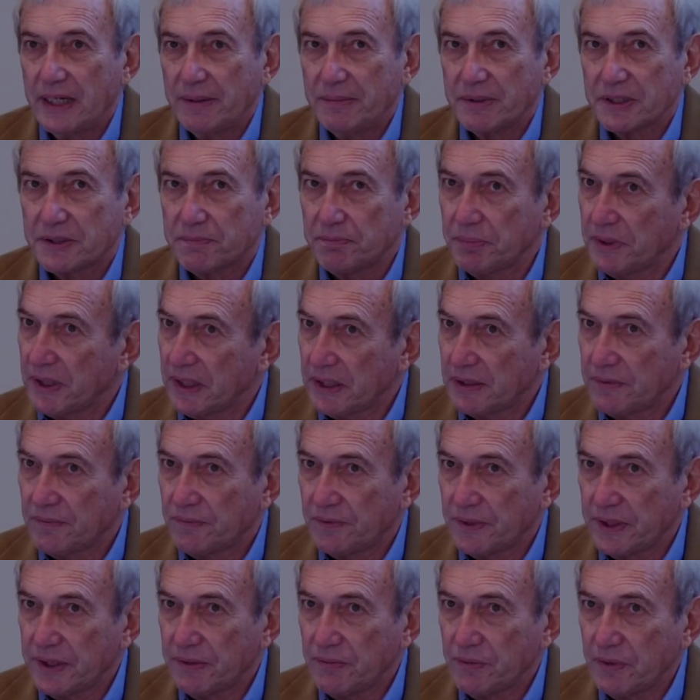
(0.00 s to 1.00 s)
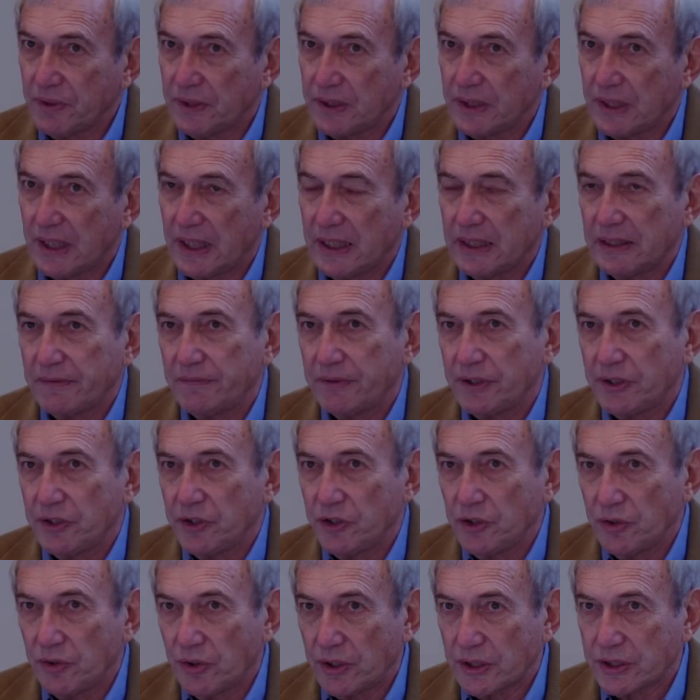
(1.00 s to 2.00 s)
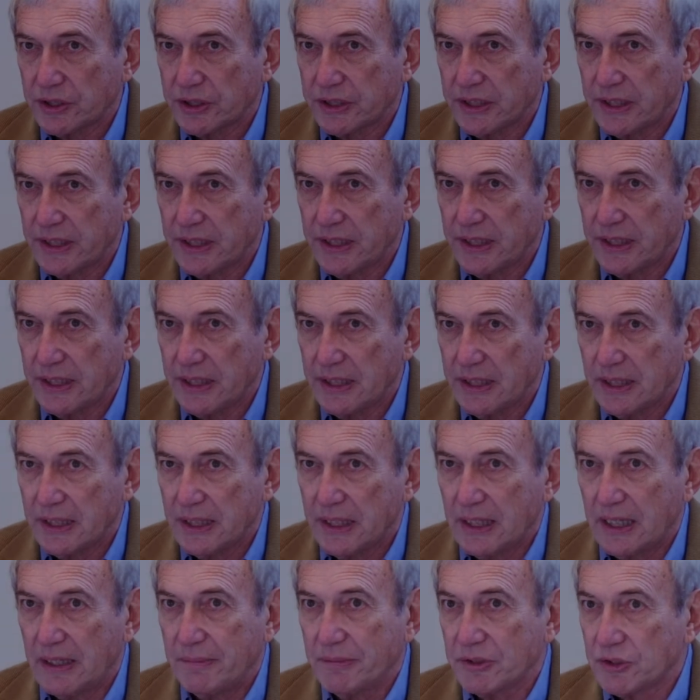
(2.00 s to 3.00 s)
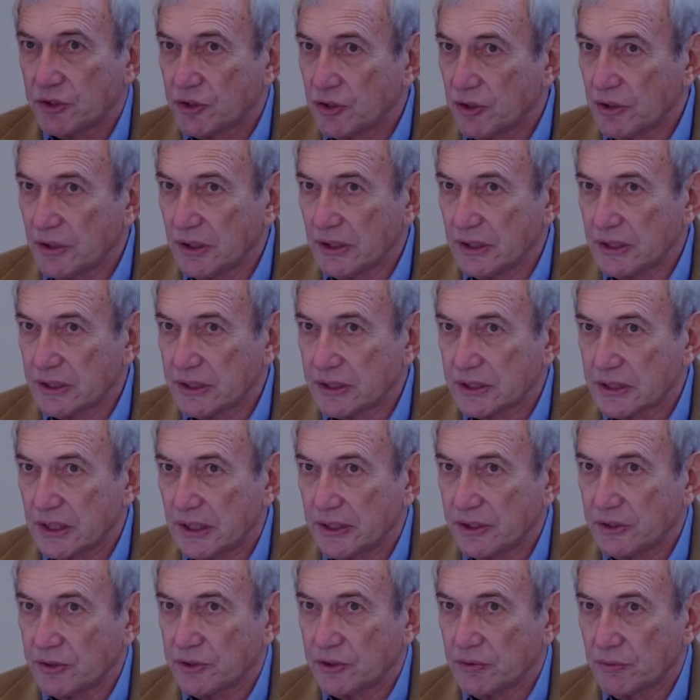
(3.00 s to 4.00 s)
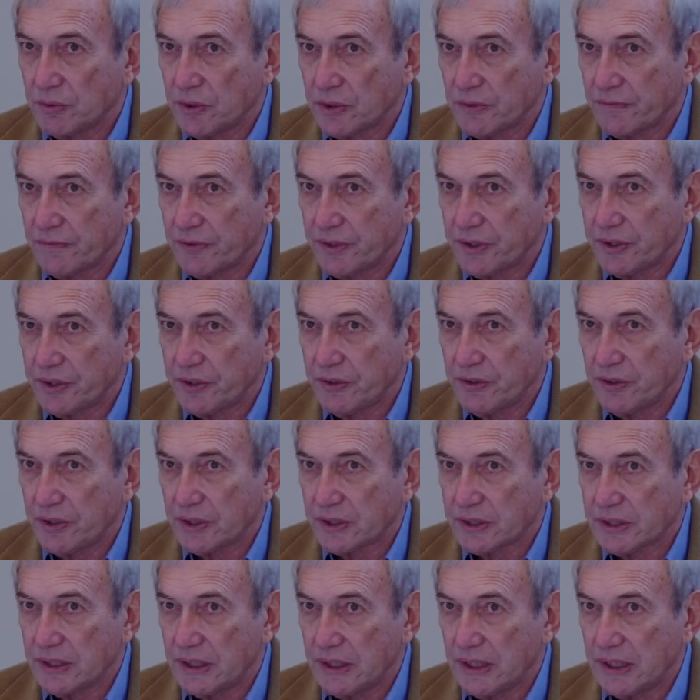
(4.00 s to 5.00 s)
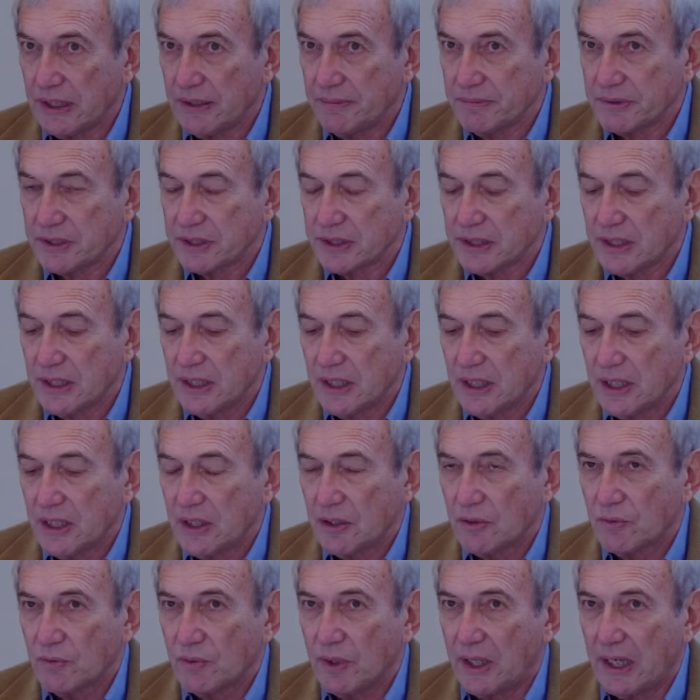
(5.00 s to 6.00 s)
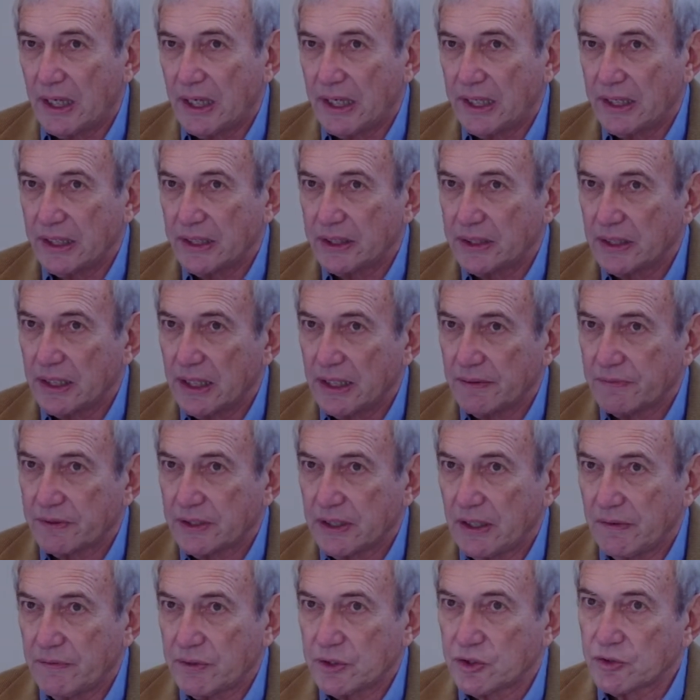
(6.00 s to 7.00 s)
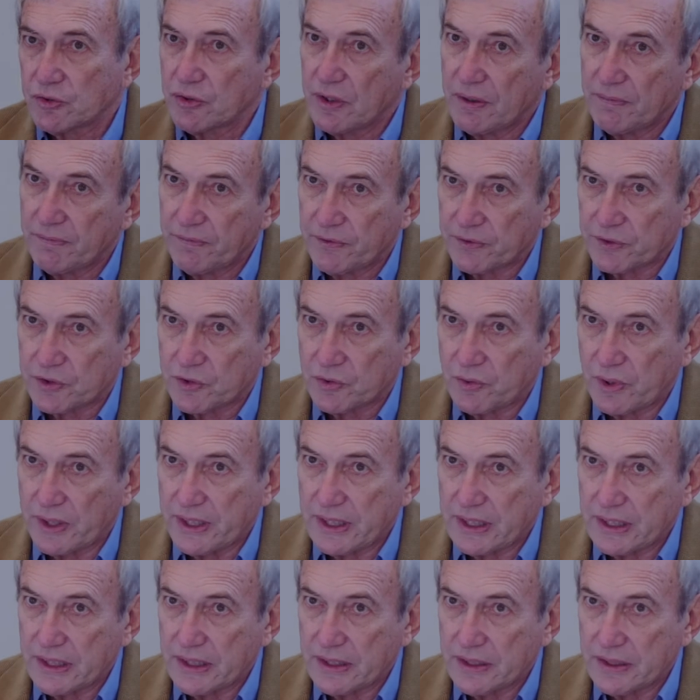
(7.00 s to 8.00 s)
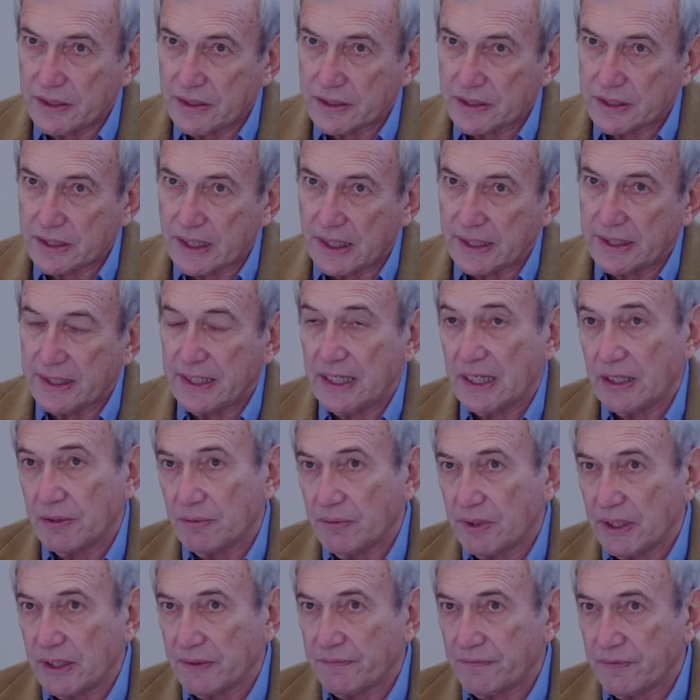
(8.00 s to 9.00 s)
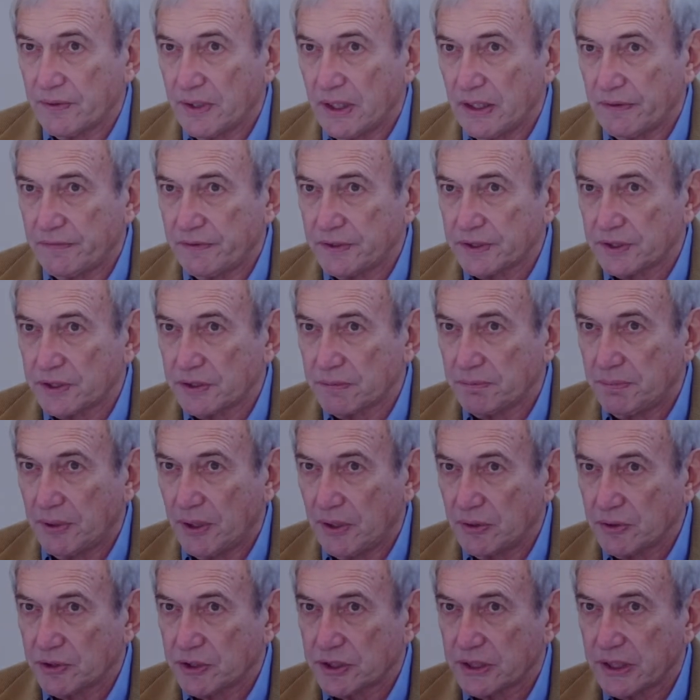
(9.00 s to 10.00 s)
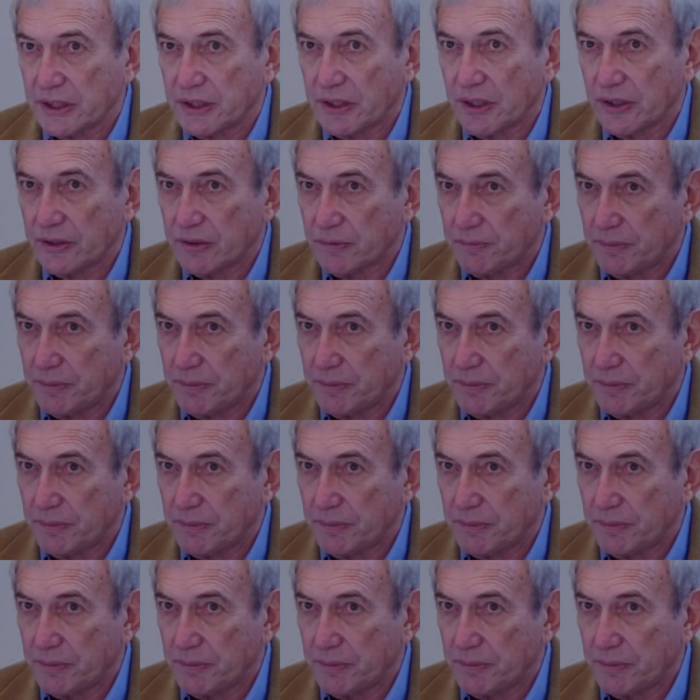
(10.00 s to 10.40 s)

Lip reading: name is Blake Fleetwood. I live in New York City. I'm a journalist. I used to work for the New York Times. I've covered Trump for 20 years. I now write for Huffington Post and other